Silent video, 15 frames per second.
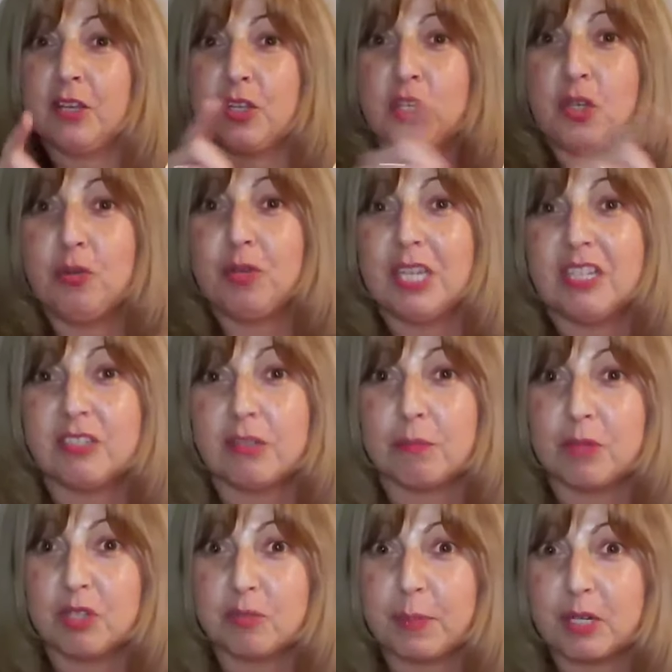you get
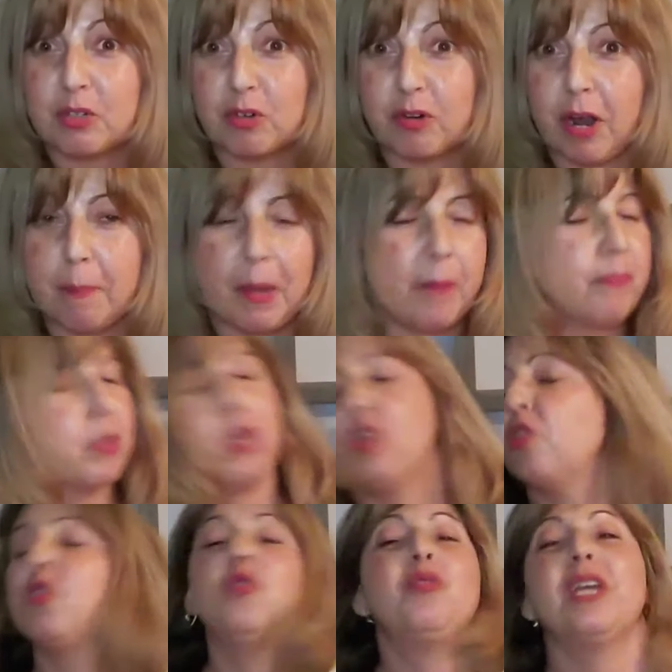something special, Grandma.
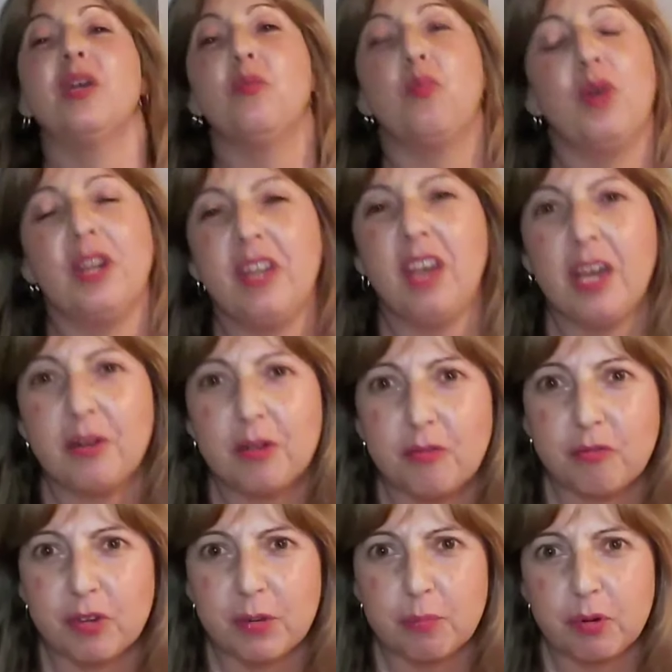You get 100
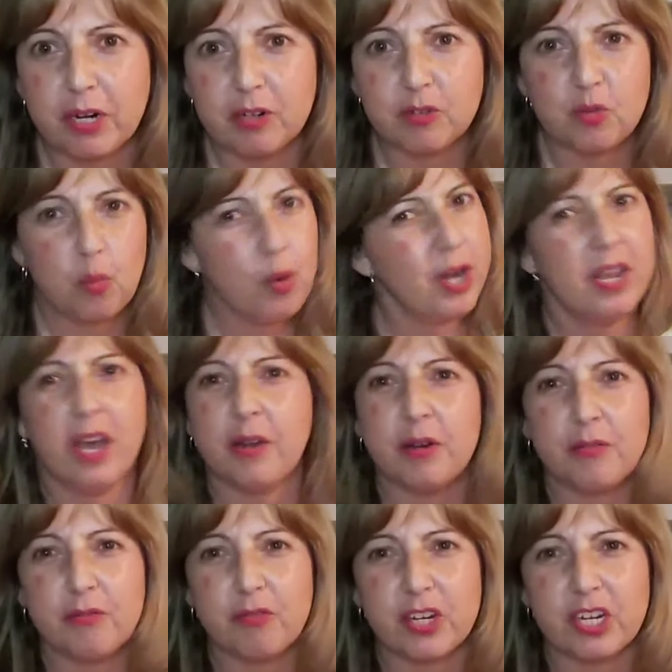free prayers,
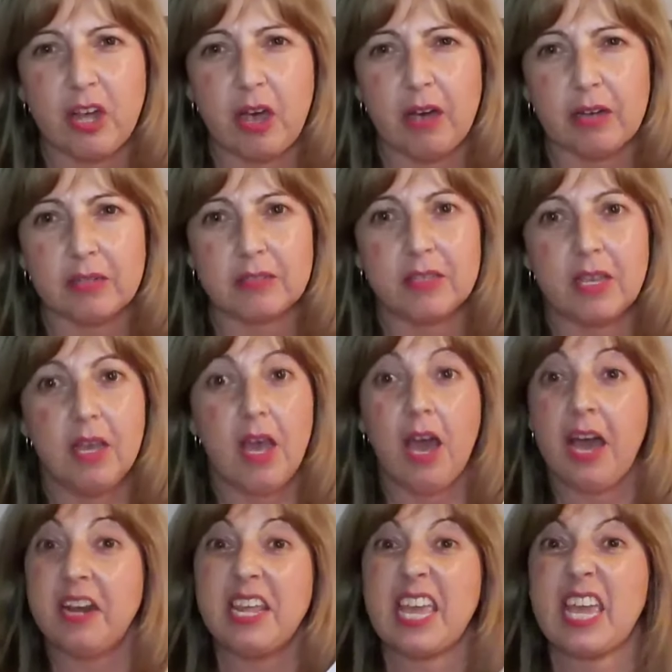100 free hugs,
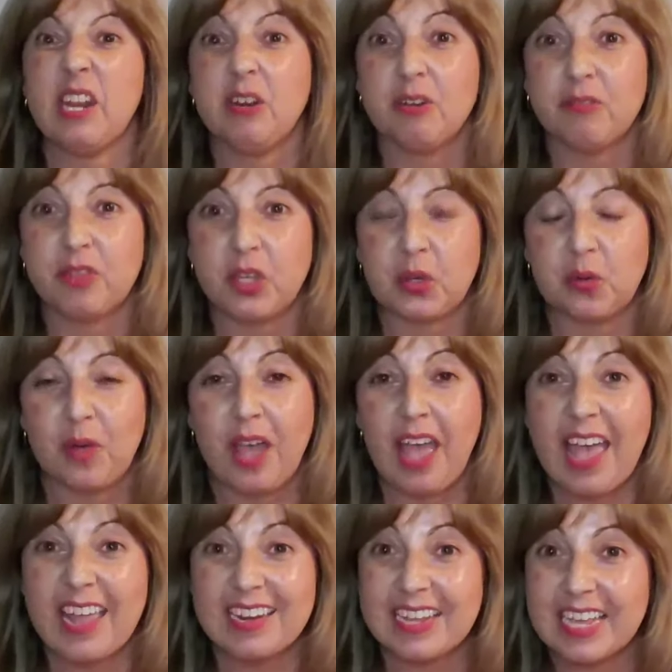an interview,
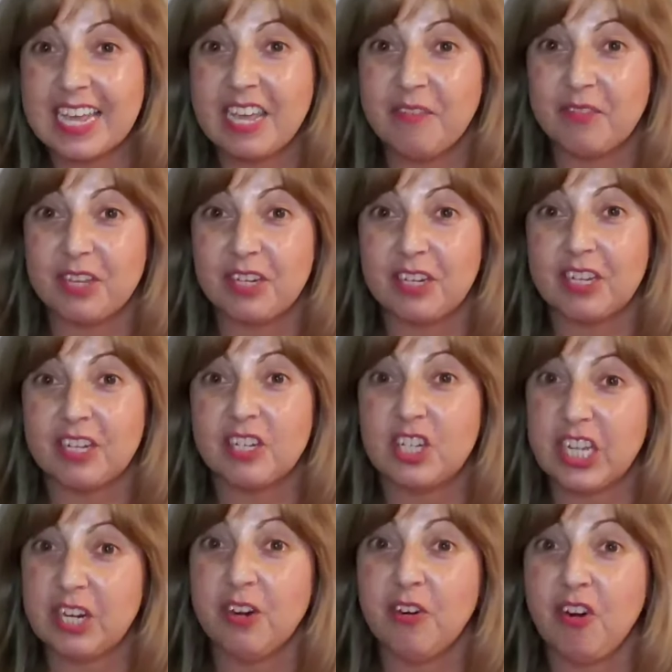and even
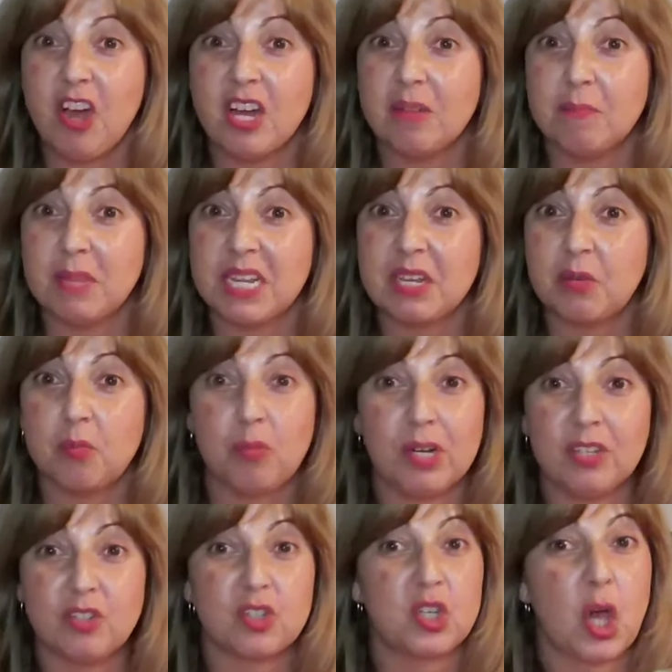dinner on me
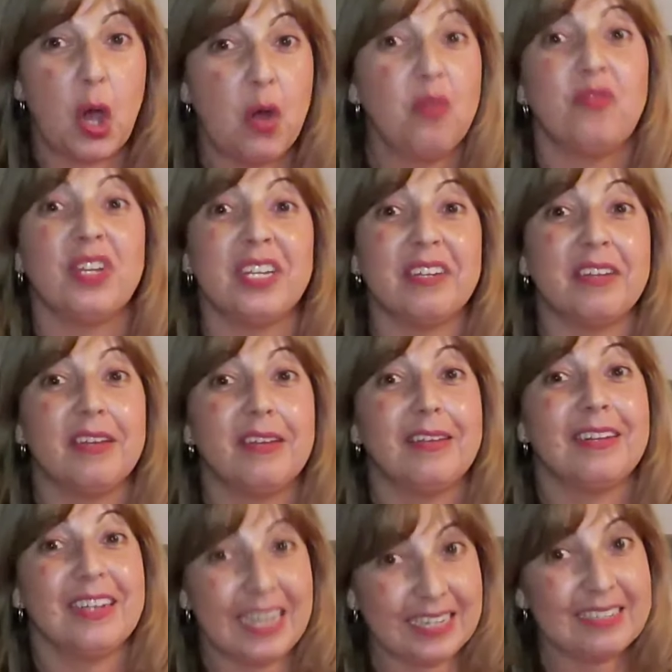once
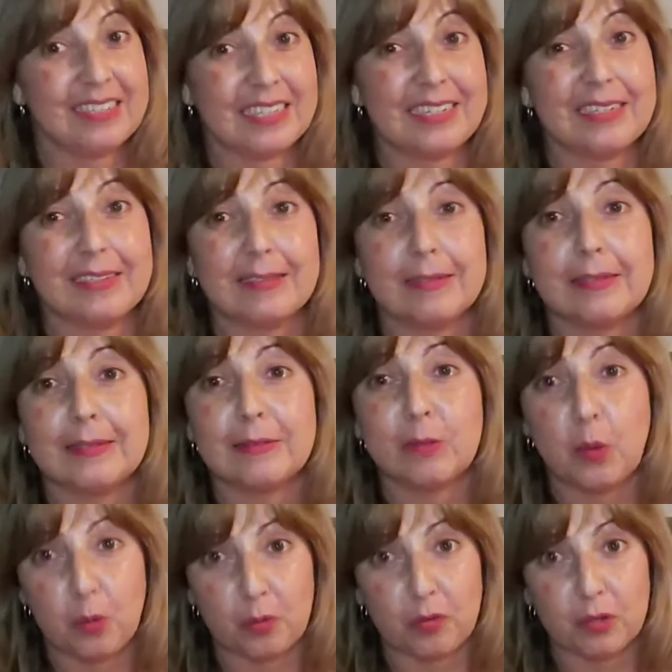COVID-19 is
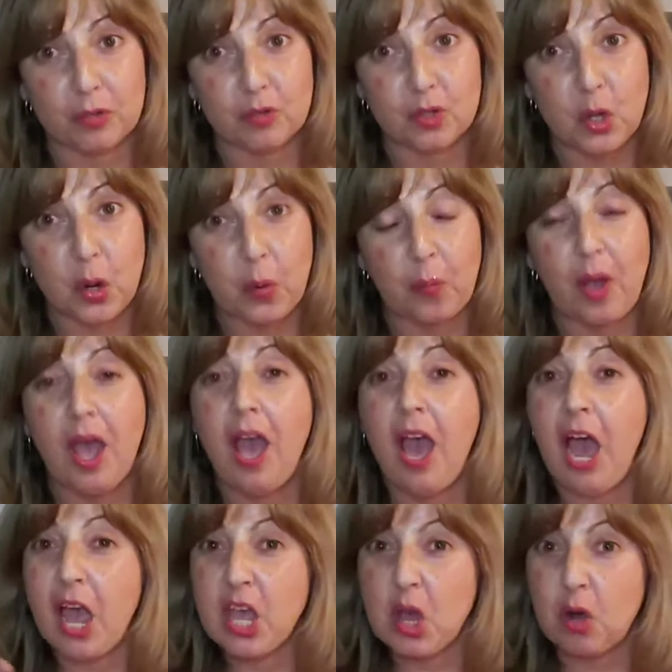over. So
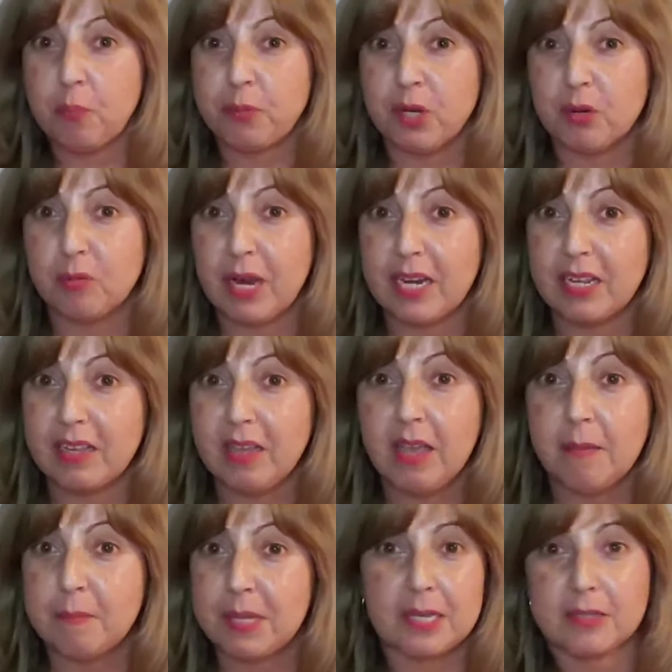I hope you're ready,
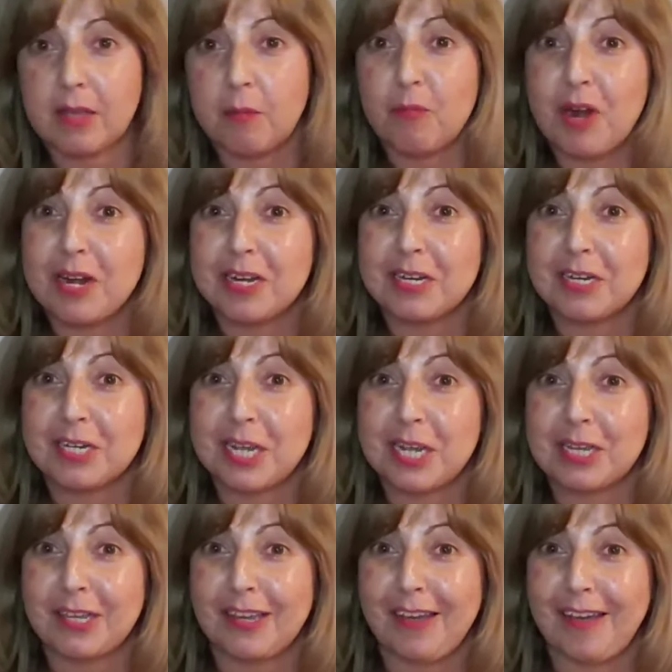because I'm ready to
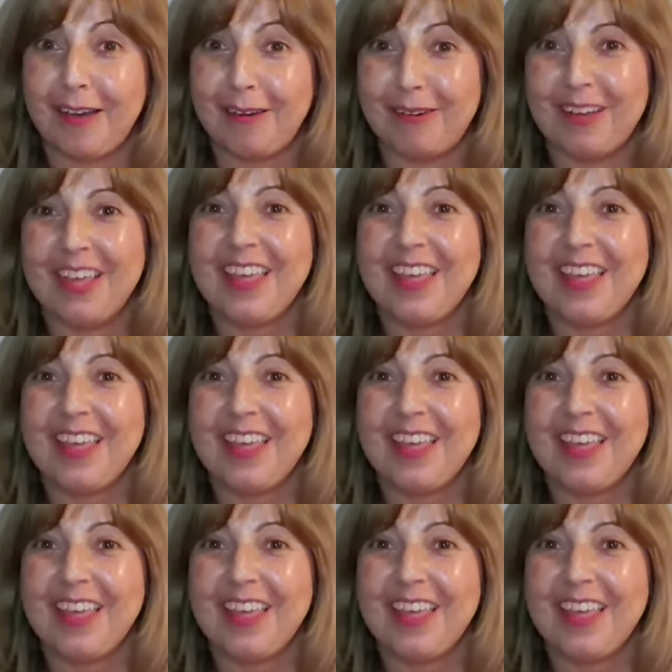take you out.